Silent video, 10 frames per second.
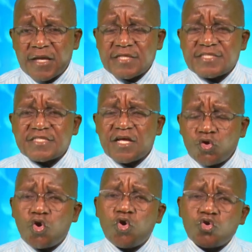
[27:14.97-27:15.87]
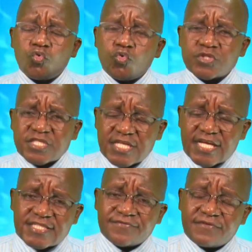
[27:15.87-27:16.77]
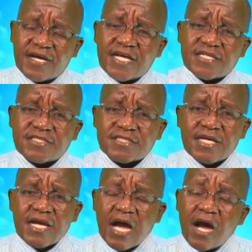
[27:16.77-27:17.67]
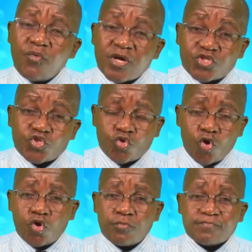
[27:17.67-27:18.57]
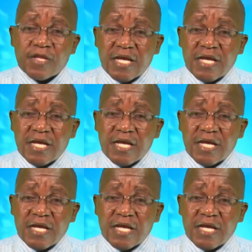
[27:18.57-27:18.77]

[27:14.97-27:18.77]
It is the Lord who satisfies our soul.